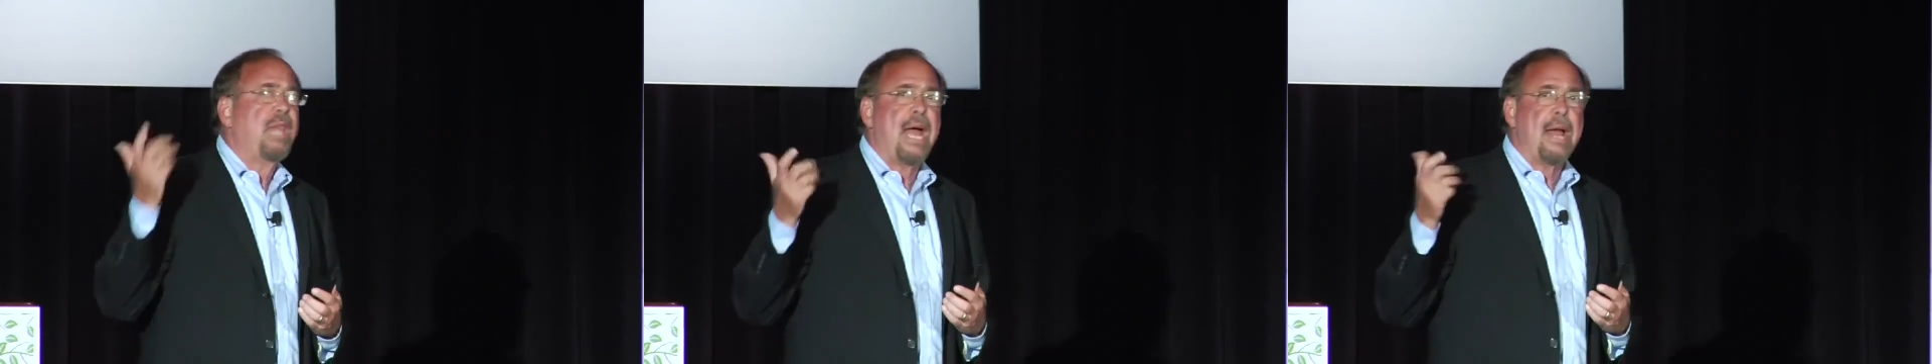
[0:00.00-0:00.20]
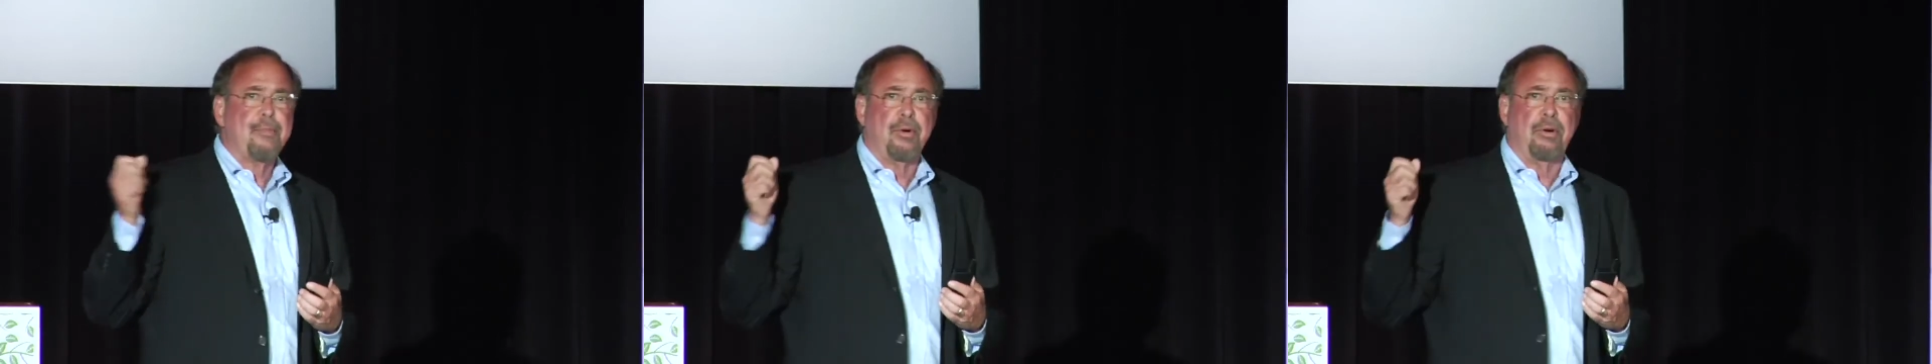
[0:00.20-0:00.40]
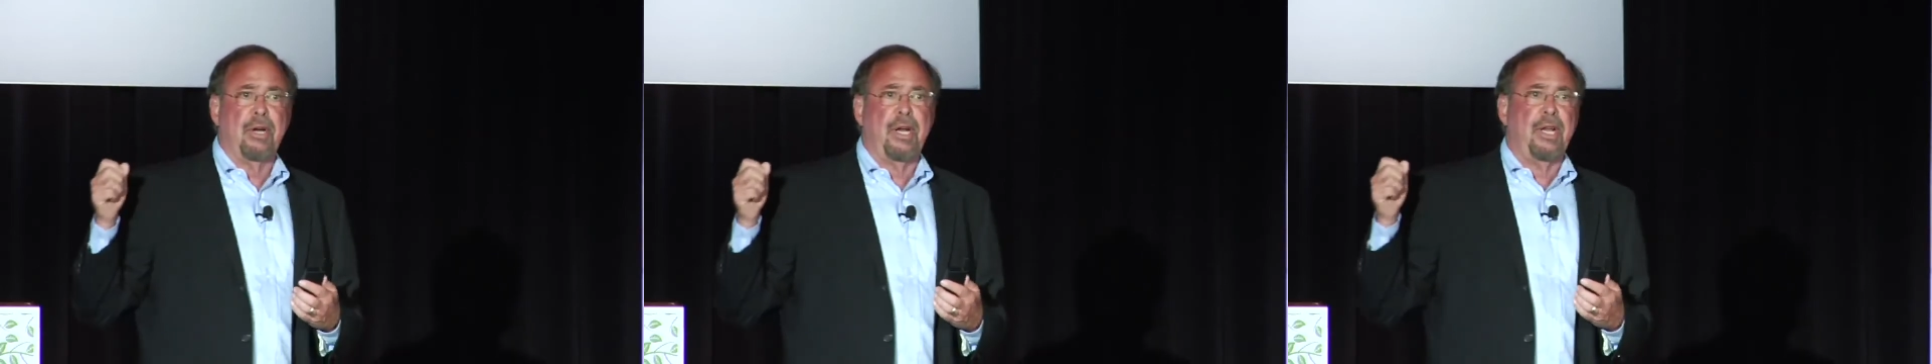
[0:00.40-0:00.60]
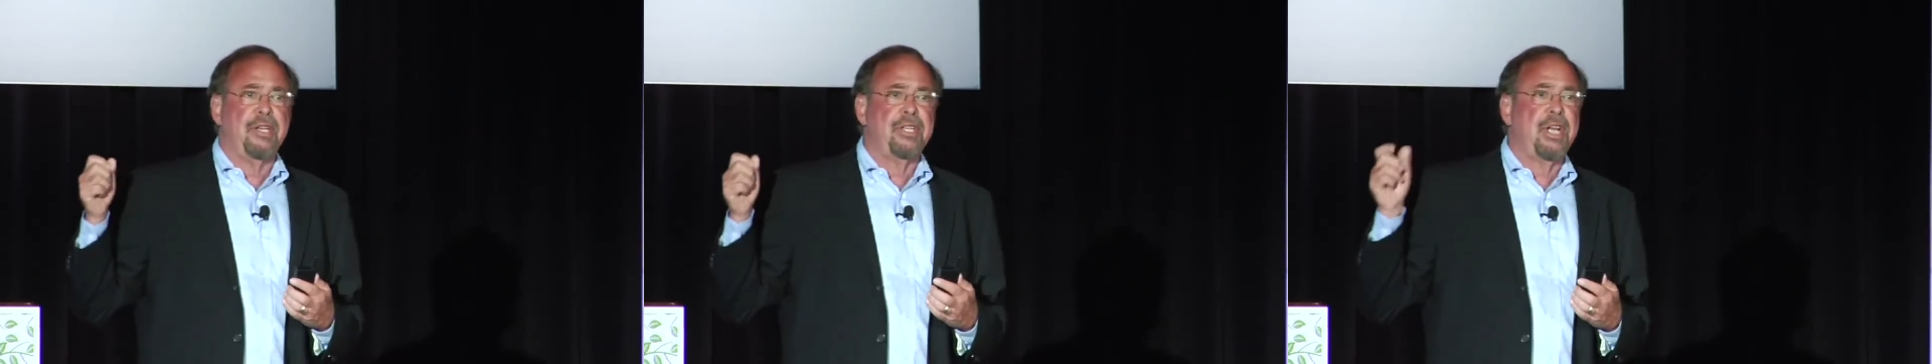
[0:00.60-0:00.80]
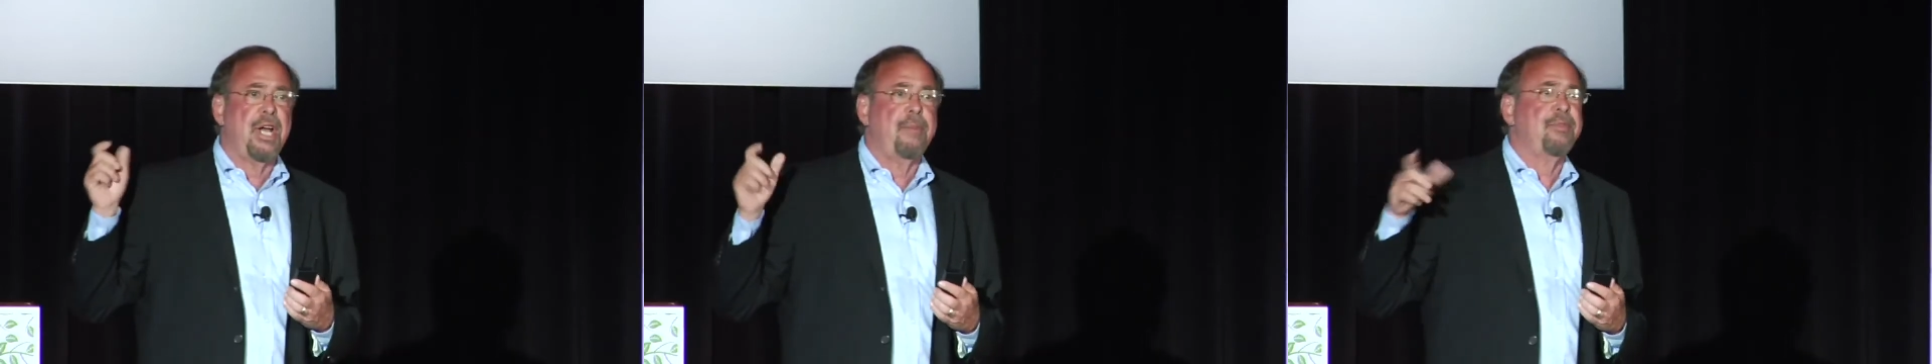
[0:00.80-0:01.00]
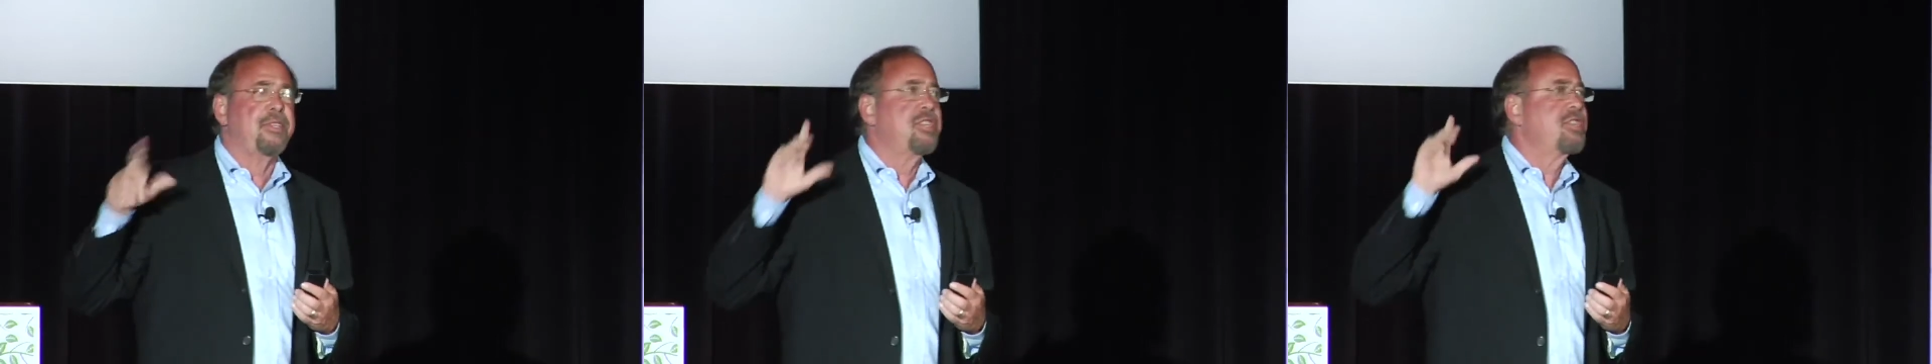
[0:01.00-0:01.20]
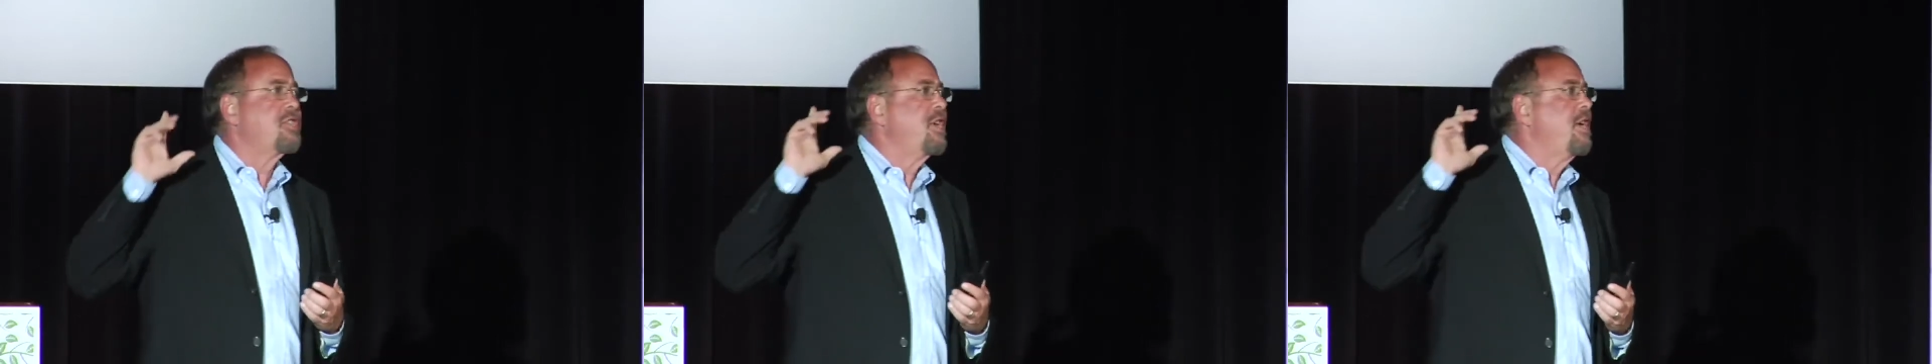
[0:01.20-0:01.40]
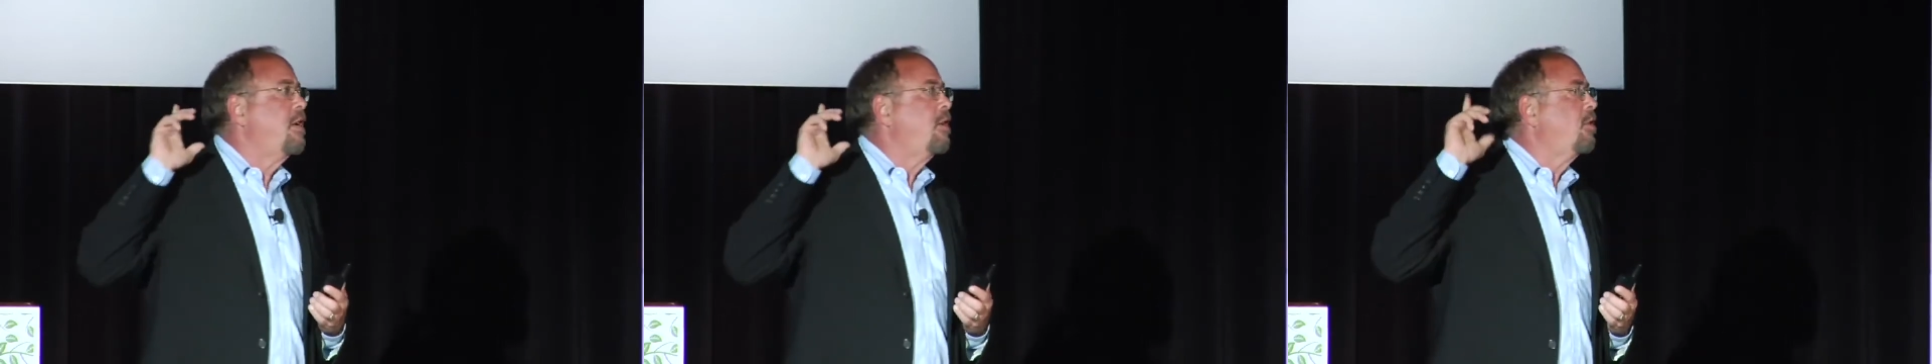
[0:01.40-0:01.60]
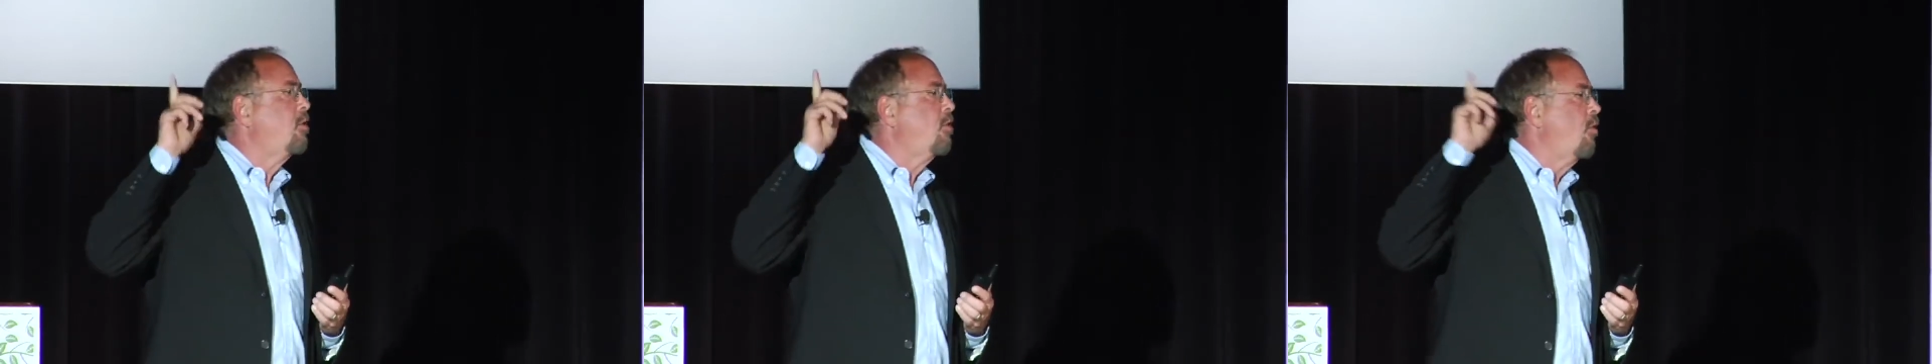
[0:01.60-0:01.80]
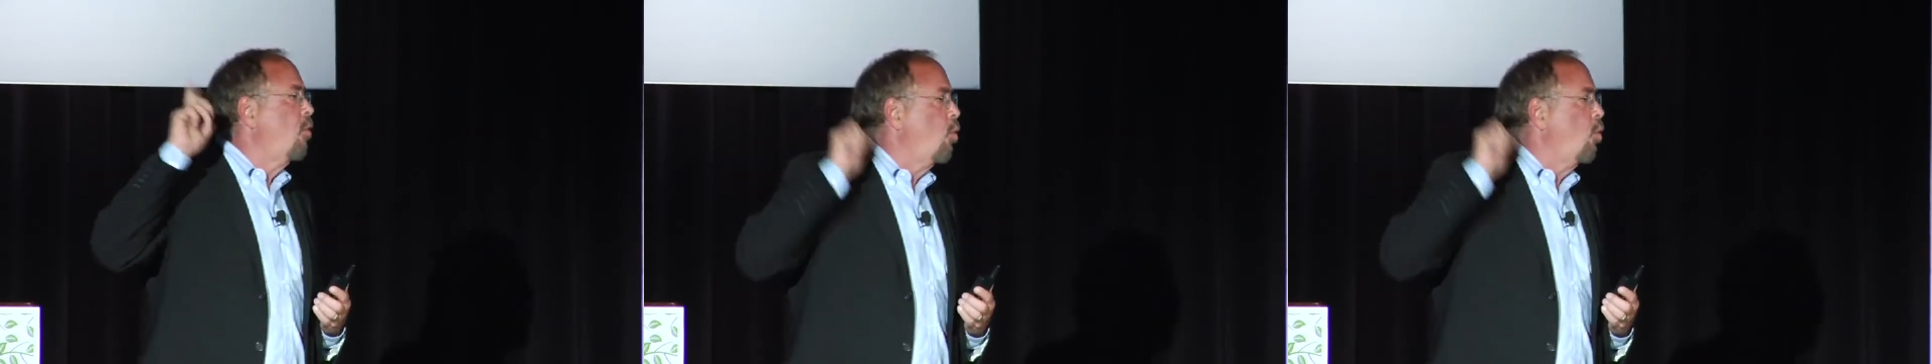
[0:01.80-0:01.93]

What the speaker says: BlackBerry and typed a single